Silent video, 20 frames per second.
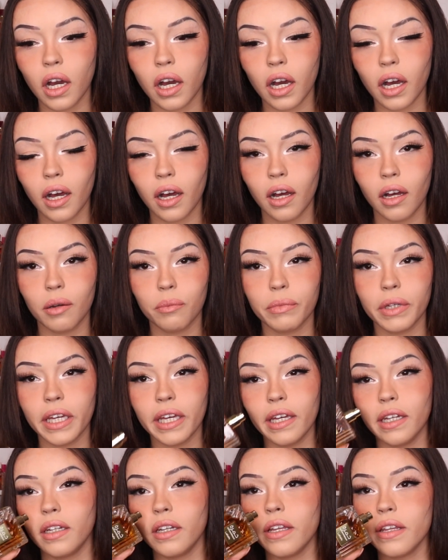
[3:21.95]

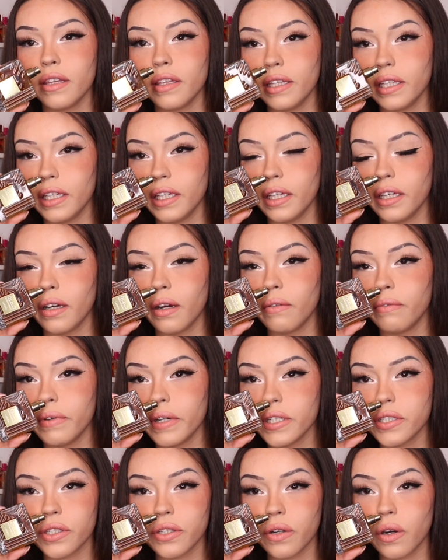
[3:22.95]
In the
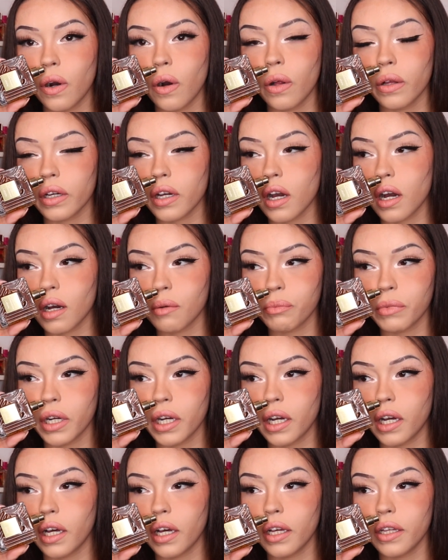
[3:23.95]
original
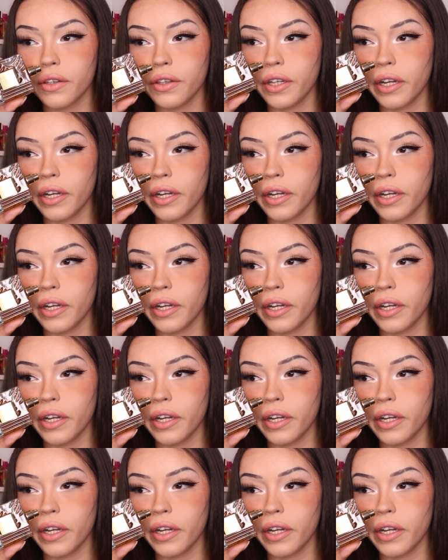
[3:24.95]
Khamrah,